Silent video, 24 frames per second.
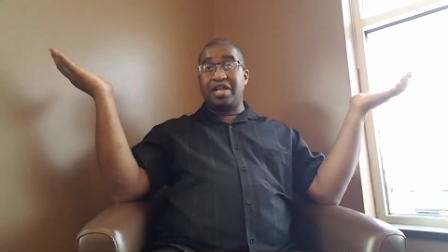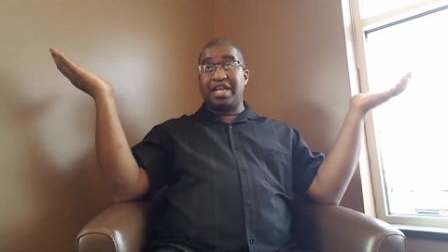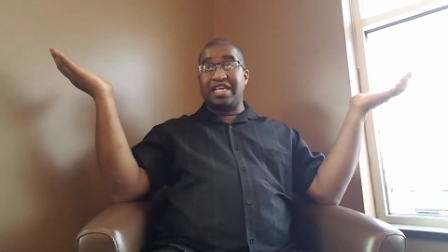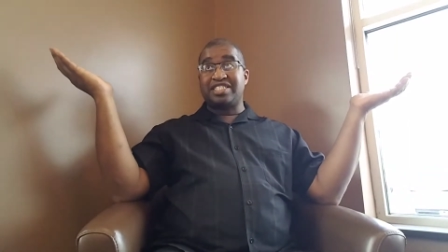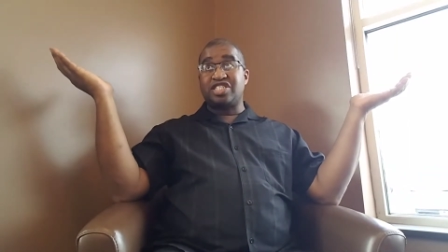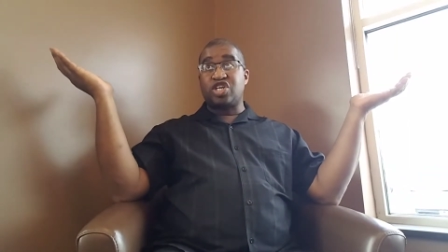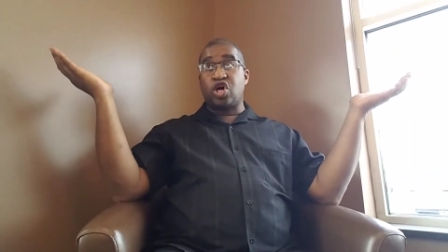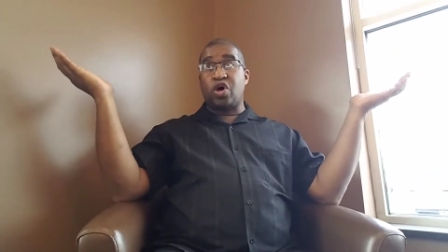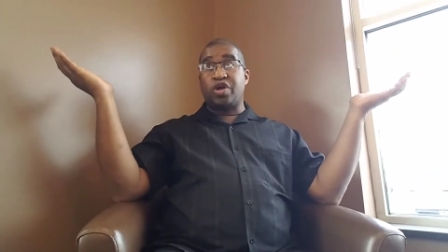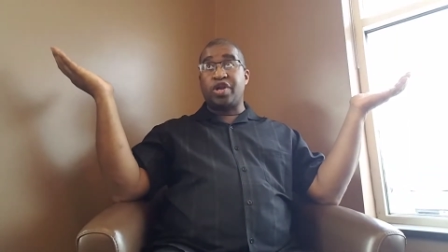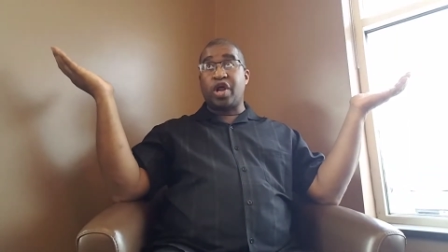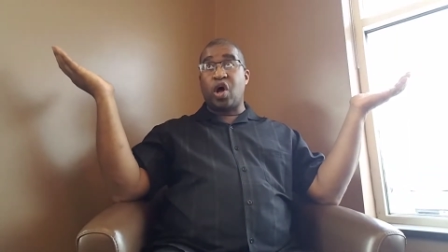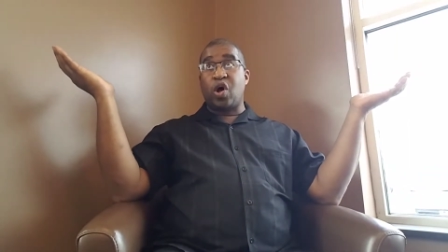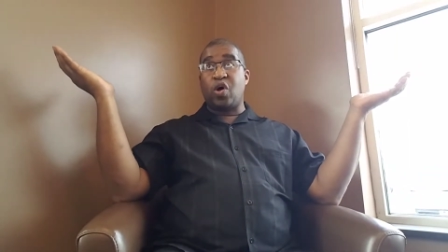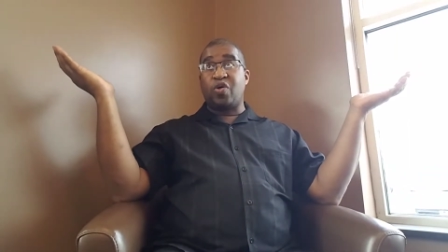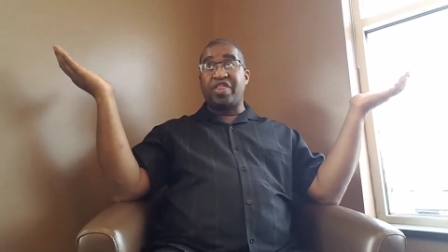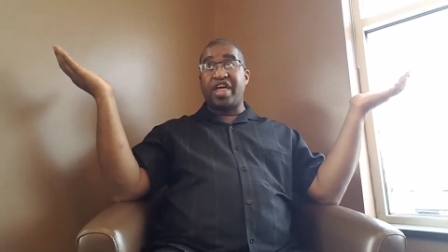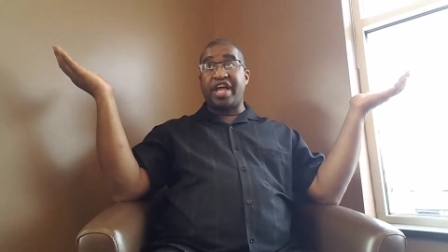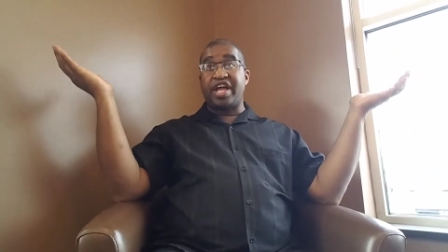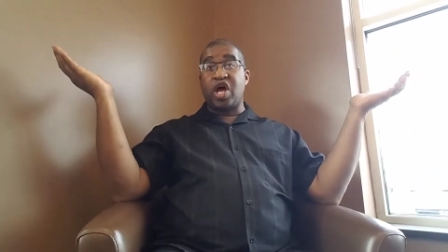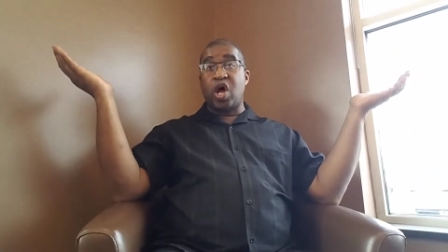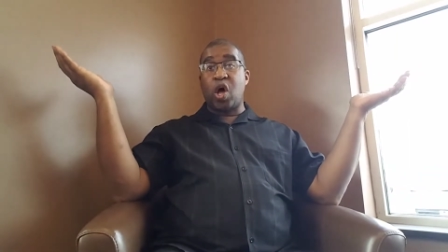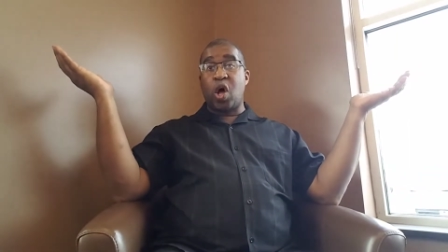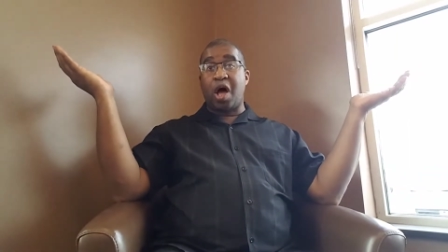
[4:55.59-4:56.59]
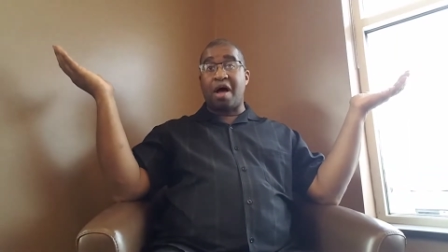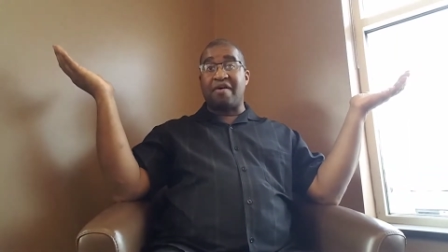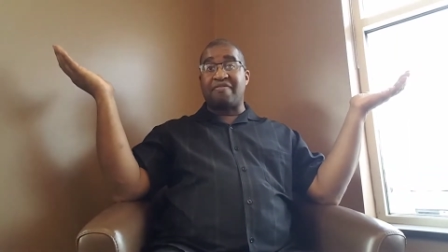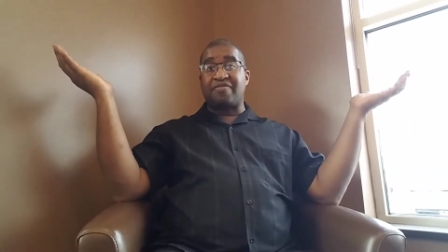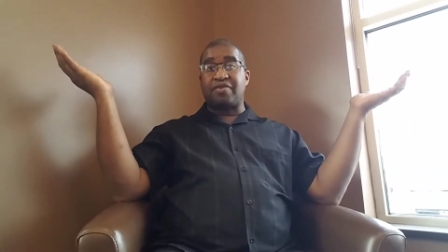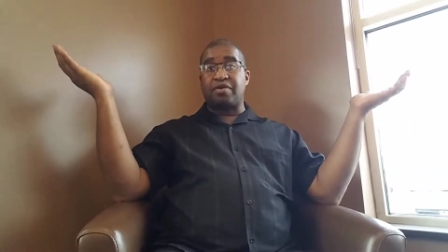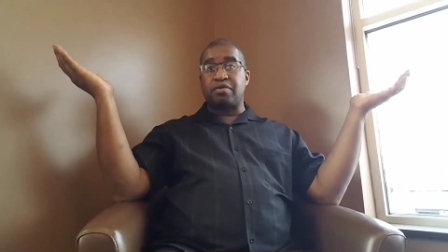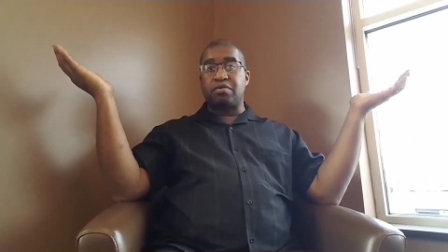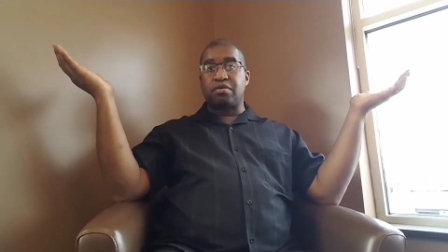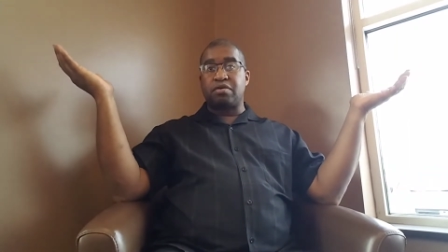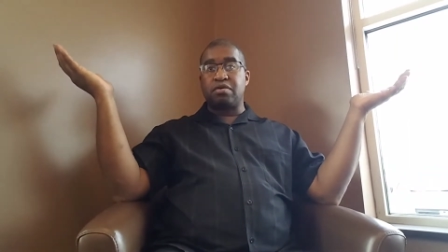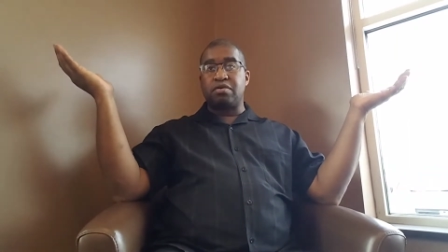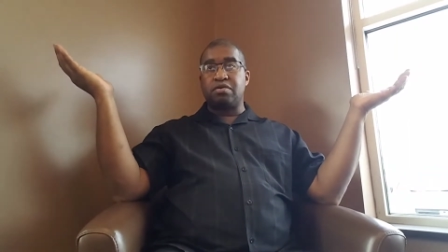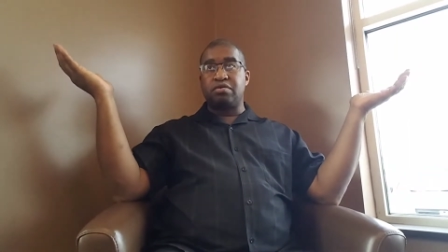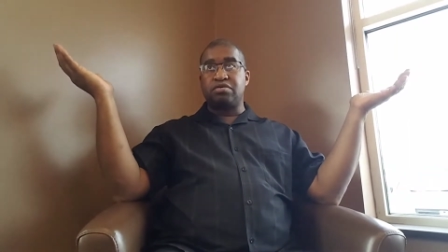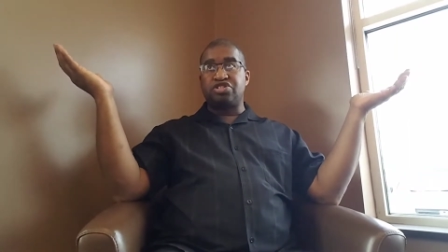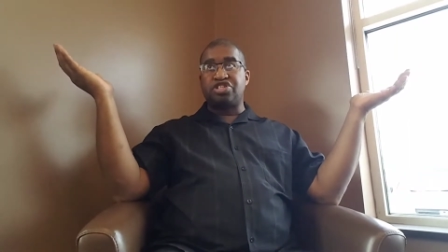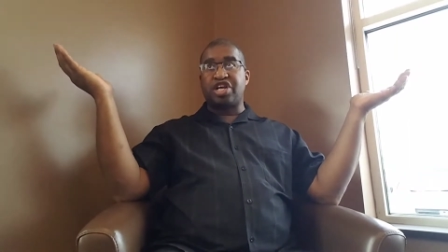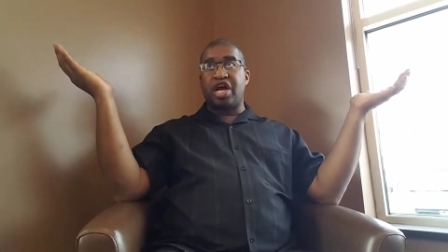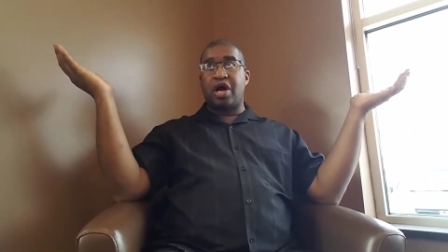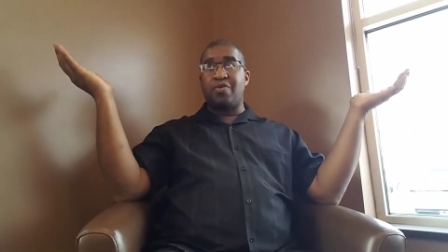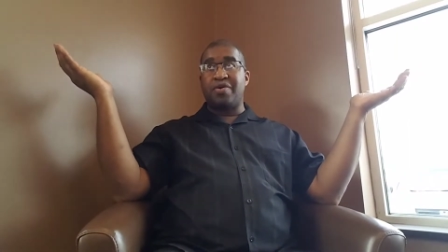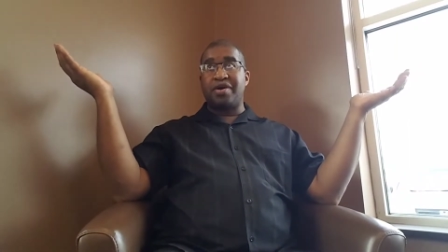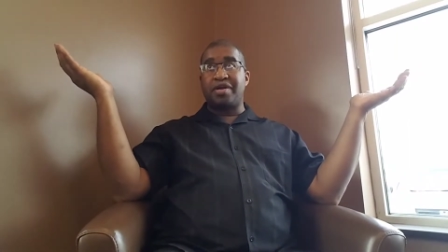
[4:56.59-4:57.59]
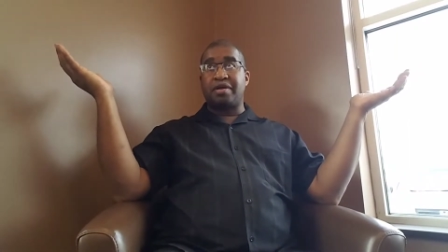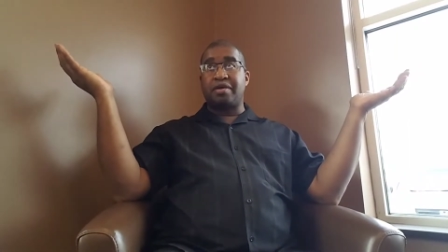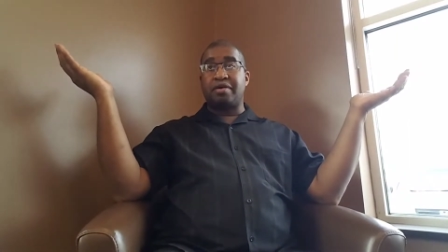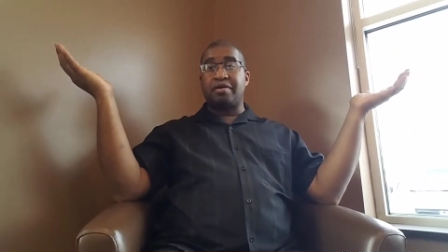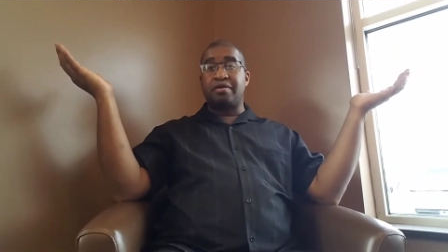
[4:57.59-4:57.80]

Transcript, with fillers: let's call the whole thing off shall we?